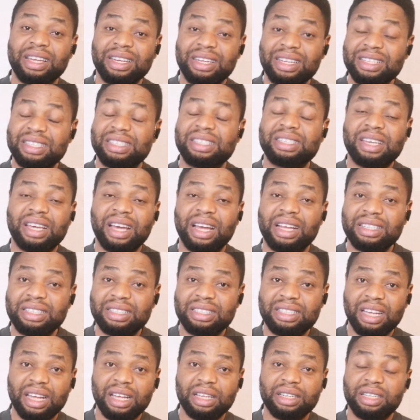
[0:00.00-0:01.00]
this
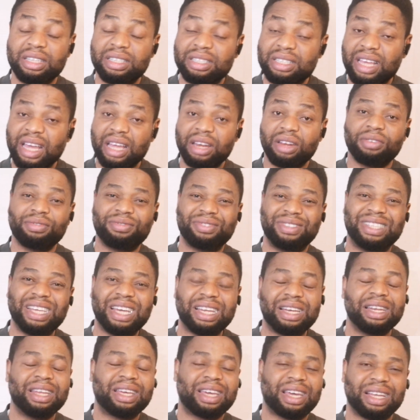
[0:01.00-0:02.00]
cancer, this kind of
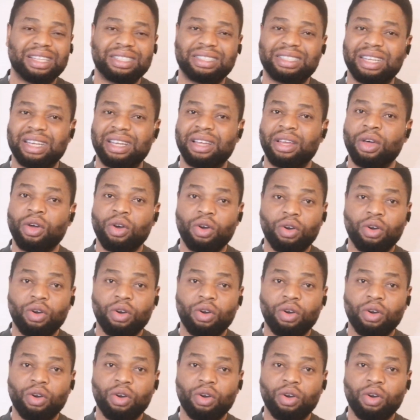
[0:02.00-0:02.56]
deadly cancer.